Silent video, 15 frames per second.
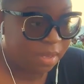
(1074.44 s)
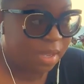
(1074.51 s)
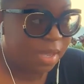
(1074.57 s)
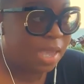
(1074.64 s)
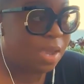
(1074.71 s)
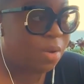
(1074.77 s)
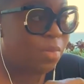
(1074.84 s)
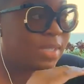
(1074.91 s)

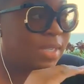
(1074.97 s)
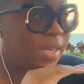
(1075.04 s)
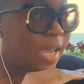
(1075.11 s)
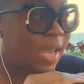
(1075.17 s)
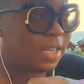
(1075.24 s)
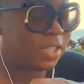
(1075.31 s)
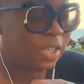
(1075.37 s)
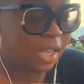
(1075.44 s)
It wasn't an
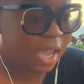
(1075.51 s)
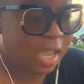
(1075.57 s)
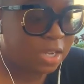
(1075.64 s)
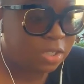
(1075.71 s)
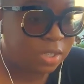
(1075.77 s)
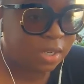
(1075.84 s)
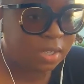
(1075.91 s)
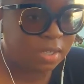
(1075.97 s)

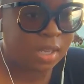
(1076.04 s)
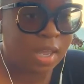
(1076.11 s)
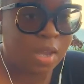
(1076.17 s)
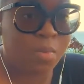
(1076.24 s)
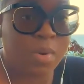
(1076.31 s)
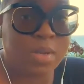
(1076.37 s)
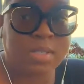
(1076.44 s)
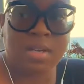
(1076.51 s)
education. It
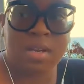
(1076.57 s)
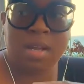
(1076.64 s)
wasn't